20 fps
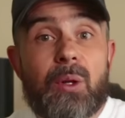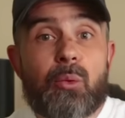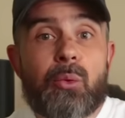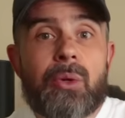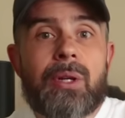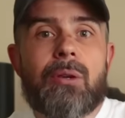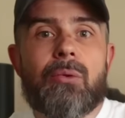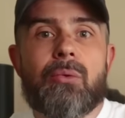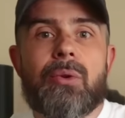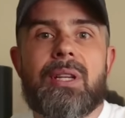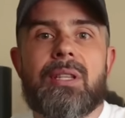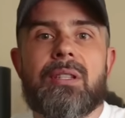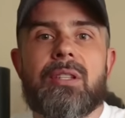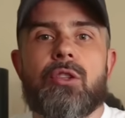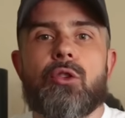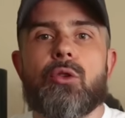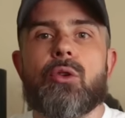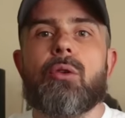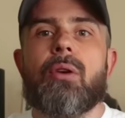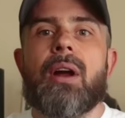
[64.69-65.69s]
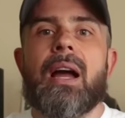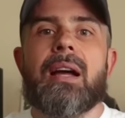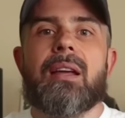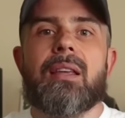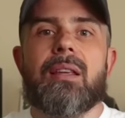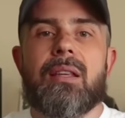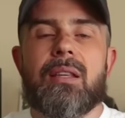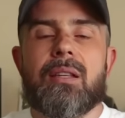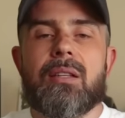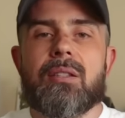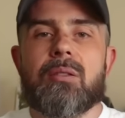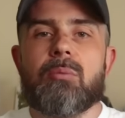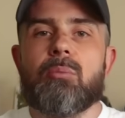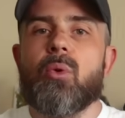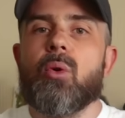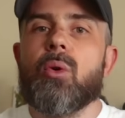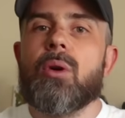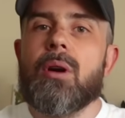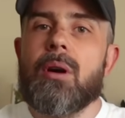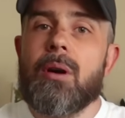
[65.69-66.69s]
The real reason you crack is
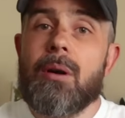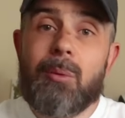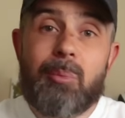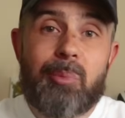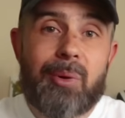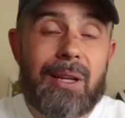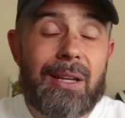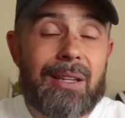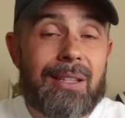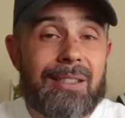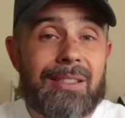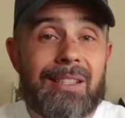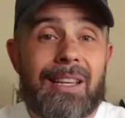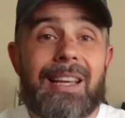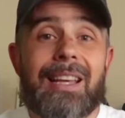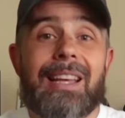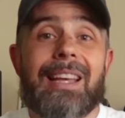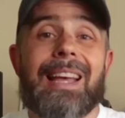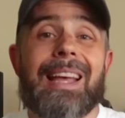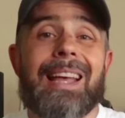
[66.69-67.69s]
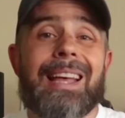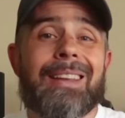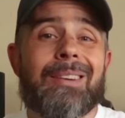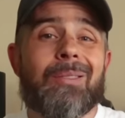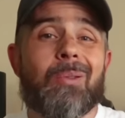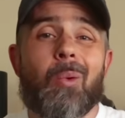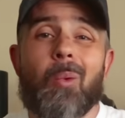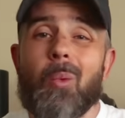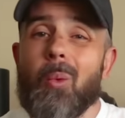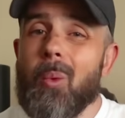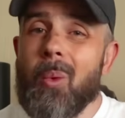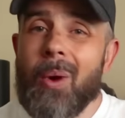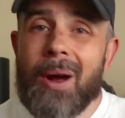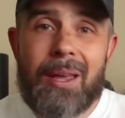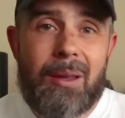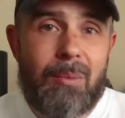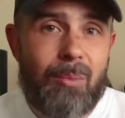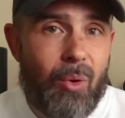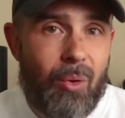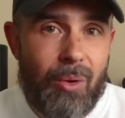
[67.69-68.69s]
more complex and
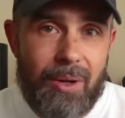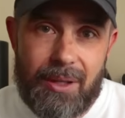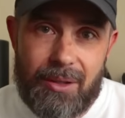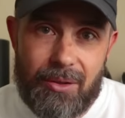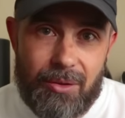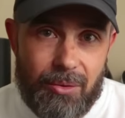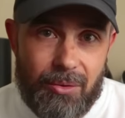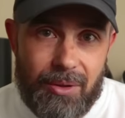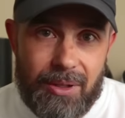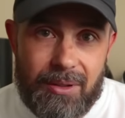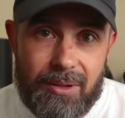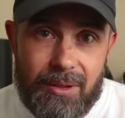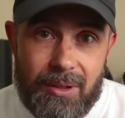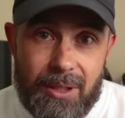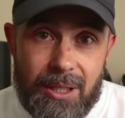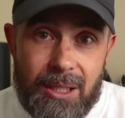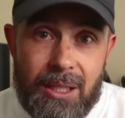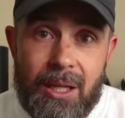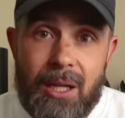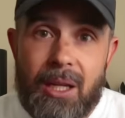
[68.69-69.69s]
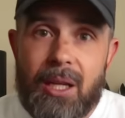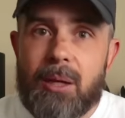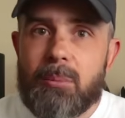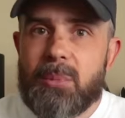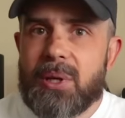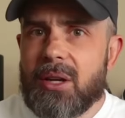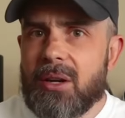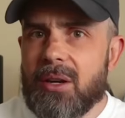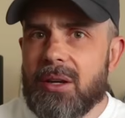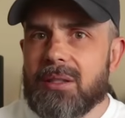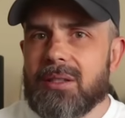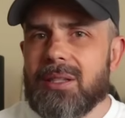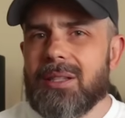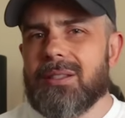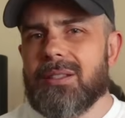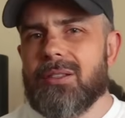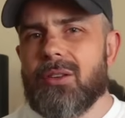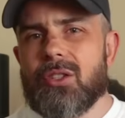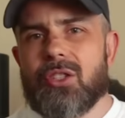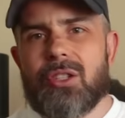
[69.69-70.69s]
way more interesting. Because
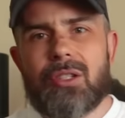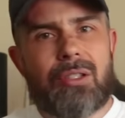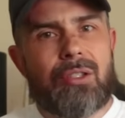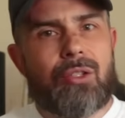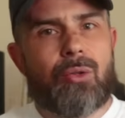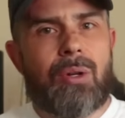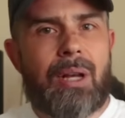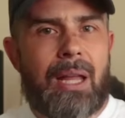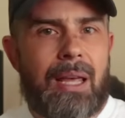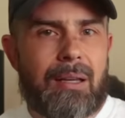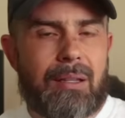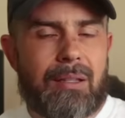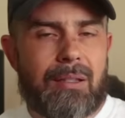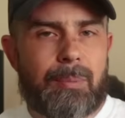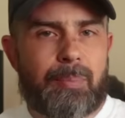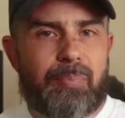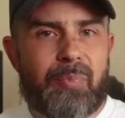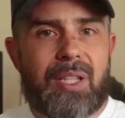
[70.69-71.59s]
it's not just your legs,